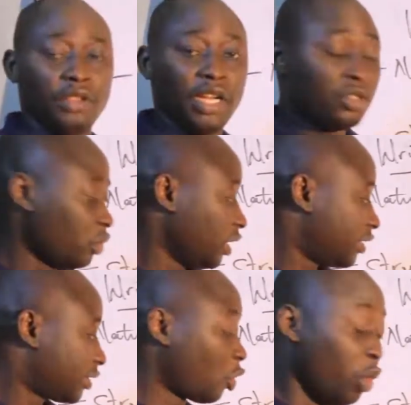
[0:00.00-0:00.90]
The next one
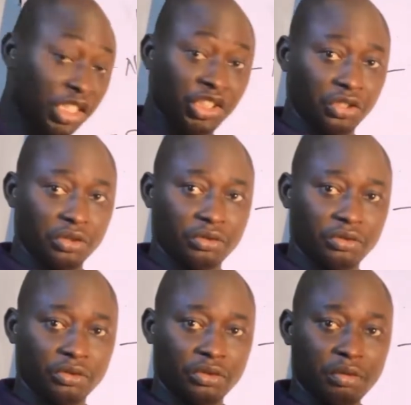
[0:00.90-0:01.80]
is cohesion.
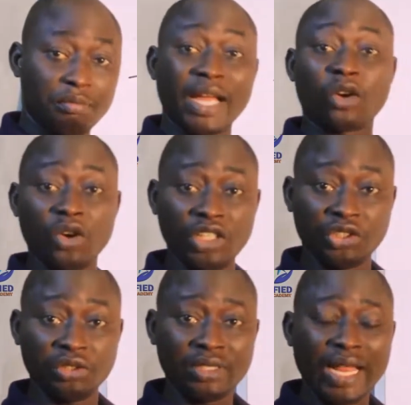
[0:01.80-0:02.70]
By
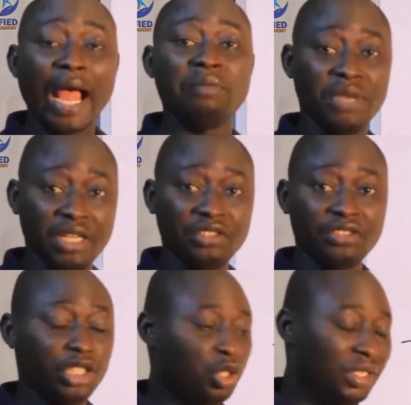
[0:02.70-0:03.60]
cohesion, I mean
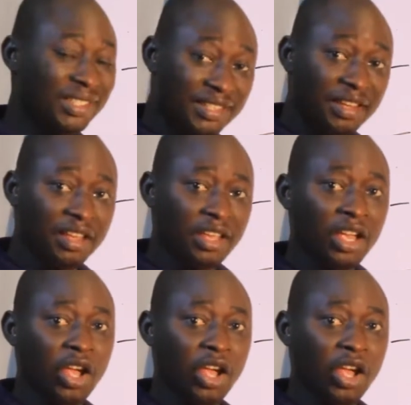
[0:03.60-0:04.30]
the unity